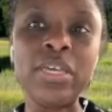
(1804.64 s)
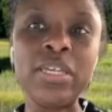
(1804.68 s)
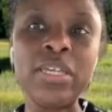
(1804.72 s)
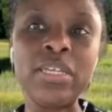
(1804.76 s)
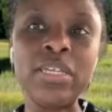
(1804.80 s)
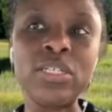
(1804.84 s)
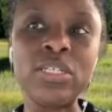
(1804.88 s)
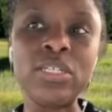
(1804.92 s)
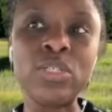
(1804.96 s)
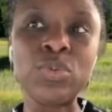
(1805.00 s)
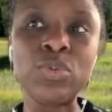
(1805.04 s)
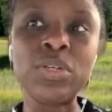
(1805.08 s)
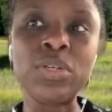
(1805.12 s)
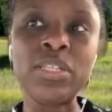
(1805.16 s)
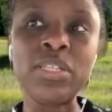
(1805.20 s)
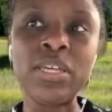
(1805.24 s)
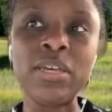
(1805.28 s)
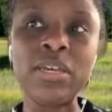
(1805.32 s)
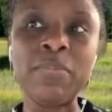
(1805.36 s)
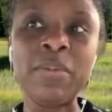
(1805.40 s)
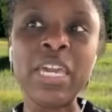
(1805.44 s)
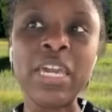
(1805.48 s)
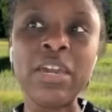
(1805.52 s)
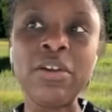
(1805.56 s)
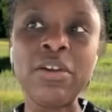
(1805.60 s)
is really
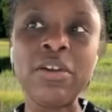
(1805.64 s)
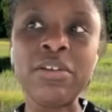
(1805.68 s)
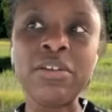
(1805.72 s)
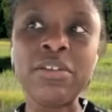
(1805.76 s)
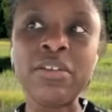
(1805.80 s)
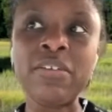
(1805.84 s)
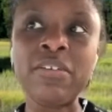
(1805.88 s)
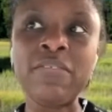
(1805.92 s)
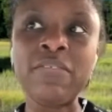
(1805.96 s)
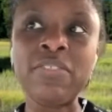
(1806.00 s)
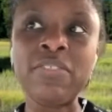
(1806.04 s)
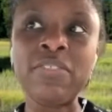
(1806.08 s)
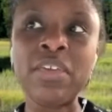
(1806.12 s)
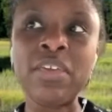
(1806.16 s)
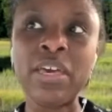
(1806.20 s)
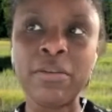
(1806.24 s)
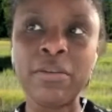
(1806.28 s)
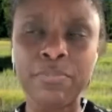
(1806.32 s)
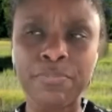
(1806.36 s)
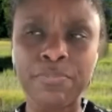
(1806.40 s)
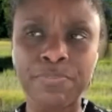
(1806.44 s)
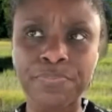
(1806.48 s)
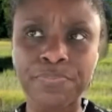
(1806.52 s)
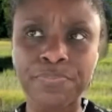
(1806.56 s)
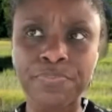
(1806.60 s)
imperative that,
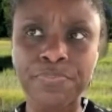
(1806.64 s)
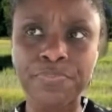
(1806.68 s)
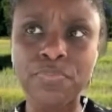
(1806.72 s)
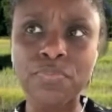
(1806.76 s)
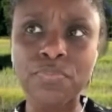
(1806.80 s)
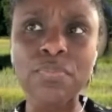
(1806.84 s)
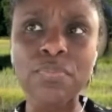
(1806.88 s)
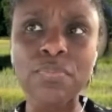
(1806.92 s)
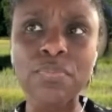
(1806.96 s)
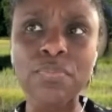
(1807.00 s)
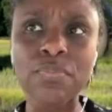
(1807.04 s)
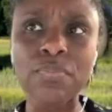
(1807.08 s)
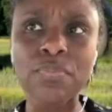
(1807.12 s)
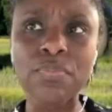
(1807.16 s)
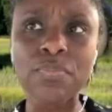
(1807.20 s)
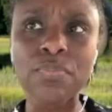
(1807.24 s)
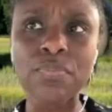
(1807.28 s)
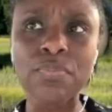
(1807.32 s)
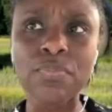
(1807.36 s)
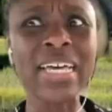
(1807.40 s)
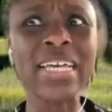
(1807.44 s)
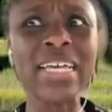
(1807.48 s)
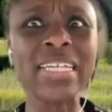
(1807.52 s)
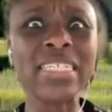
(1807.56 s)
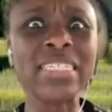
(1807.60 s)

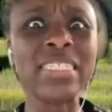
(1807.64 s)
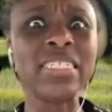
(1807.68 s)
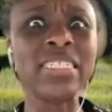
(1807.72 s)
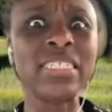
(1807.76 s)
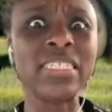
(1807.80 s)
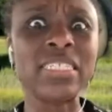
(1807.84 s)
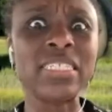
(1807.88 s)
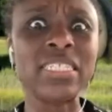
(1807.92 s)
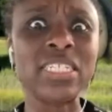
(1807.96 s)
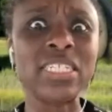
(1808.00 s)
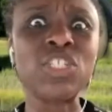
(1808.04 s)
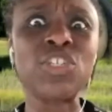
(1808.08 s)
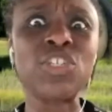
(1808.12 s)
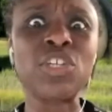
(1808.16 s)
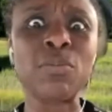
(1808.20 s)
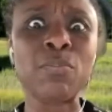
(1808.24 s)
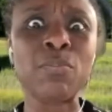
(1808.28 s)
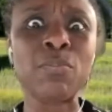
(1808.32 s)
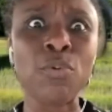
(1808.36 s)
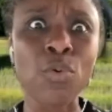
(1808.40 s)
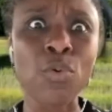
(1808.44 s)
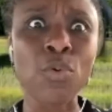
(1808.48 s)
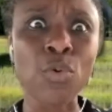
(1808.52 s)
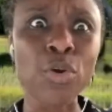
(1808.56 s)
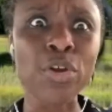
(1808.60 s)
because this is such an
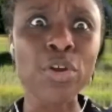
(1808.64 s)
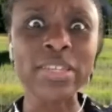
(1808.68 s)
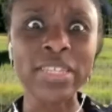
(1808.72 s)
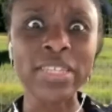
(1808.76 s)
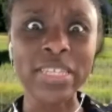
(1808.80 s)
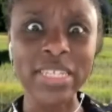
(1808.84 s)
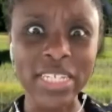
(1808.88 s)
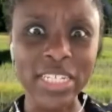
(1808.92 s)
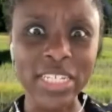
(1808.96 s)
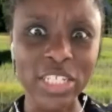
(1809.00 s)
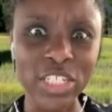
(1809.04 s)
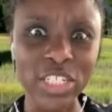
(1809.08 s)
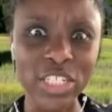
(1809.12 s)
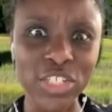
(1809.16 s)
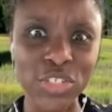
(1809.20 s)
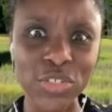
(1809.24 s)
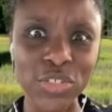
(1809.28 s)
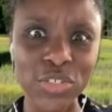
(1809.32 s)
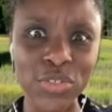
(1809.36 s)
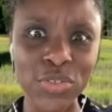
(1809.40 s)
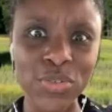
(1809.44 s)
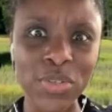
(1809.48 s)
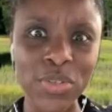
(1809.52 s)
important issue,